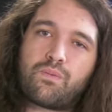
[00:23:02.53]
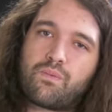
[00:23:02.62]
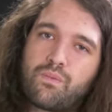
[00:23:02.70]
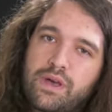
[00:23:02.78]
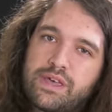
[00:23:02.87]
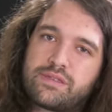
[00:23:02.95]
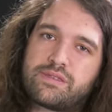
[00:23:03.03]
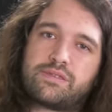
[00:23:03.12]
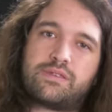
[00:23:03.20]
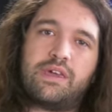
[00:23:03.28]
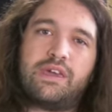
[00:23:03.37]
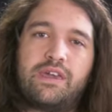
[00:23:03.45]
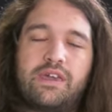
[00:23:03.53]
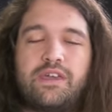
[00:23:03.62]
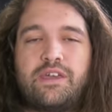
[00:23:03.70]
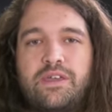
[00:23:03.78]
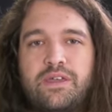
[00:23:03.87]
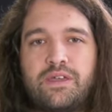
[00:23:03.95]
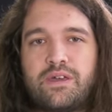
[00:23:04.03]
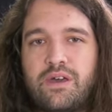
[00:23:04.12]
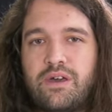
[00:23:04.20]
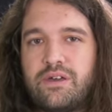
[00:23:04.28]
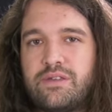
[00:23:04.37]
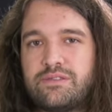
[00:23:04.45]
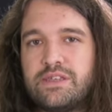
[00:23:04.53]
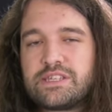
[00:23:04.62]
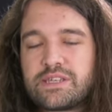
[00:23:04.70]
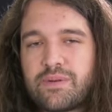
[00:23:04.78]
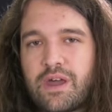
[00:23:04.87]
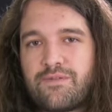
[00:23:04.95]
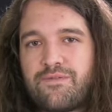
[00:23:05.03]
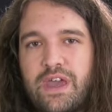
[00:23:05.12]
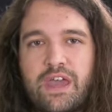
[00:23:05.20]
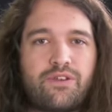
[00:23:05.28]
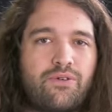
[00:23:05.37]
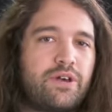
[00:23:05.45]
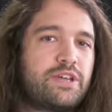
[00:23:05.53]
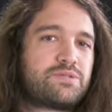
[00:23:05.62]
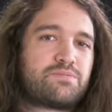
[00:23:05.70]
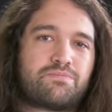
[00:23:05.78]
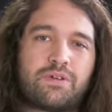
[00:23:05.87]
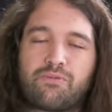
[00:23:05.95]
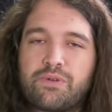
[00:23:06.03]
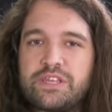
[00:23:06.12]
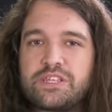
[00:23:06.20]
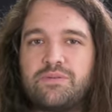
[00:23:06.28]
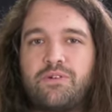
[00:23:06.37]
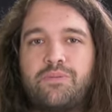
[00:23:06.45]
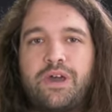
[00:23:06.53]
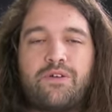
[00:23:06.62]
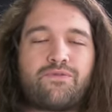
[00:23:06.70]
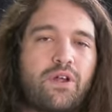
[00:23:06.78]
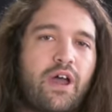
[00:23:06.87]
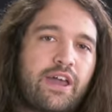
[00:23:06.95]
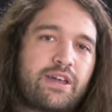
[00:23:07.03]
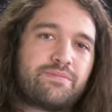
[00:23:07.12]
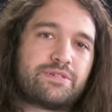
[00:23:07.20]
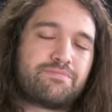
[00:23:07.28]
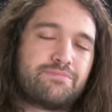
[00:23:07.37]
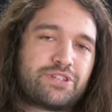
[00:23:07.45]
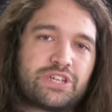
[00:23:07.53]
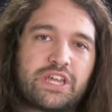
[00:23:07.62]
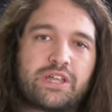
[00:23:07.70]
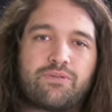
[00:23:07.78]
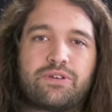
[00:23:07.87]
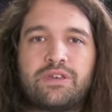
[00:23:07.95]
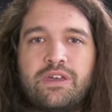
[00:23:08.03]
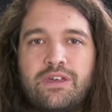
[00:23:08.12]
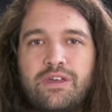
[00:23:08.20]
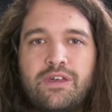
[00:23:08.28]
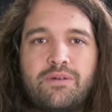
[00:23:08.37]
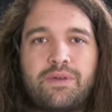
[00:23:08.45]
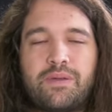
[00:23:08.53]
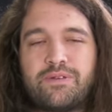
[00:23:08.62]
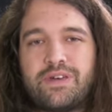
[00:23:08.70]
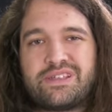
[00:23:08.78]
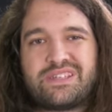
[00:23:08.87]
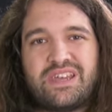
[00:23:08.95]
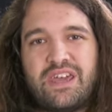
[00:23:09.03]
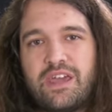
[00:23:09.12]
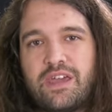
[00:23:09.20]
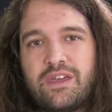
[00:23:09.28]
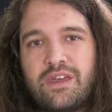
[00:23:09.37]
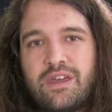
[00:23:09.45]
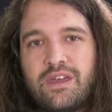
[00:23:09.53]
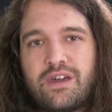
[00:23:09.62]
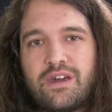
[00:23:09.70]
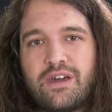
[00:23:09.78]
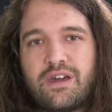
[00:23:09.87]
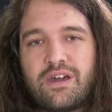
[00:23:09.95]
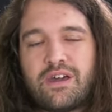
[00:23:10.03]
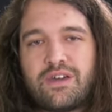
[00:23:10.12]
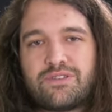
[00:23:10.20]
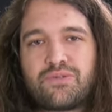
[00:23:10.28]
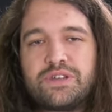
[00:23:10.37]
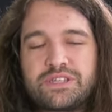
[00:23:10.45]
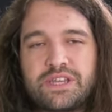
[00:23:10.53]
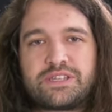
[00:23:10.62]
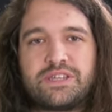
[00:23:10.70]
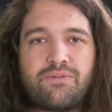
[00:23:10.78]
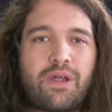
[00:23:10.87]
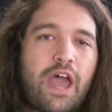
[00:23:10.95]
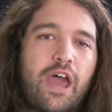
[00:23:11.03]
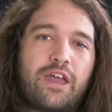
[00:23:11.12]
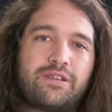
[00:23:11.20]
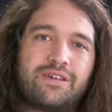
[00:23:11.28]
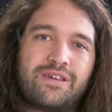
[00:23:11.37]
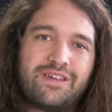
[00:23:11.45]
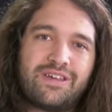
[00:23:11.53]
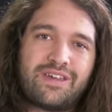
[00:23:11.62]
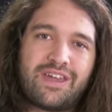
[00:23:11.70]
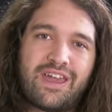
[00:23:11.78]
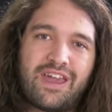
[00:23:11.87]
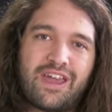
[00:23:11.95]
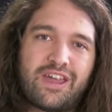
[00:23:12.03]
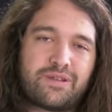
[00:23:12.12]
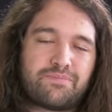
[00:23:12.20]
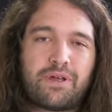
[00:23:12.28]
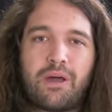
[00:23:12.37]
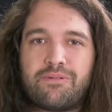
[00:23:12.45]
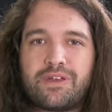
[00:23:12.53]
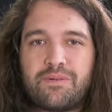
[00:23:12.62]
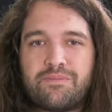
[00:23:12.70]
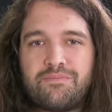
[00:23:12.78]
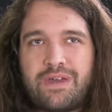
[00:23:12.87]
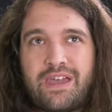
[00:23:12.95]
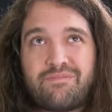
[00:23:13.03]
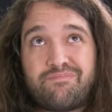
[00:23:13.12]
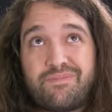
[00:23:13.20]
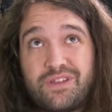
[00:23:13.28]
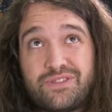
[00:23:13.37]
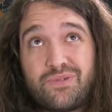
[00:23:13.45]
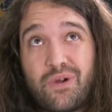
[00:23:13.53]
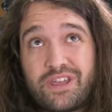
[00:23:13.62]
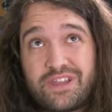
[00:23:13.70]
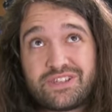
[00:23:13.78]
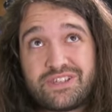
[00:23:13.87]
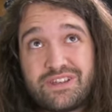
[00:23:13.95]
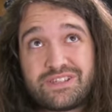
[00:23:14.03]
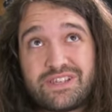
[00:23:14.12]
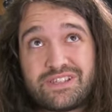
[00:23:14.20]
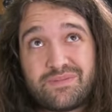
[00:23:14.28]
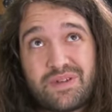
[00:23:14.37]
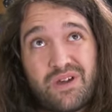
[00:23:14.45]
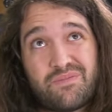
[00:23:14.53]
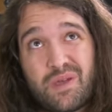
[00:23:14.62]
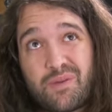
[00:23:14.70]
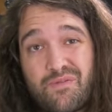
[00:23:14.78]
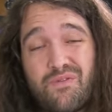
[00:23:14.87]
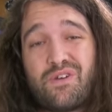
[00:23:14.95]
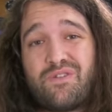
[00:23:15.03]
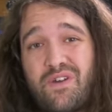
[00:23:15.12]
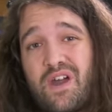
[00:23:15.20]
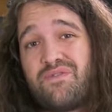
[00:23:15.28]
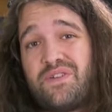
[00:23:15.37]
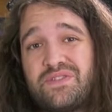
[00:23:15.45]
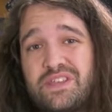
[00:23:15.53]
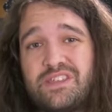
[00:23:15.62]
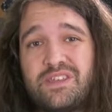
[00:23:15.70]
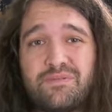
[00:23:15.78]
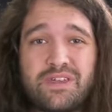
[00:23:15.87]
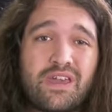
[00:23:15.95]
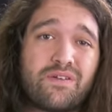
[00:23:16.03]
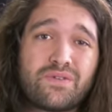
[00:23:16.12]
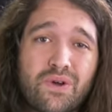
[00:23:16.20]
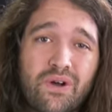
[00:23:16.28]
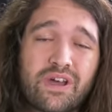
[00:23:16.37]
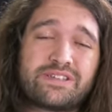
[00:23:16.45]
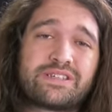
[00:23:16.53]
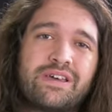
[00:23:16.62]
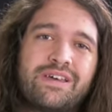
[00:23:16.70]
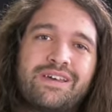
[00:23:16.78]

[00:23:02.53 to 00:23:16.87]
with a, a decent amount of fan noise, a reasonable amount for a high-end ma machine with maybe let's say uh, 360 rad and probably a, at 20 inch distance about maybe 45, 50 dBA of noise,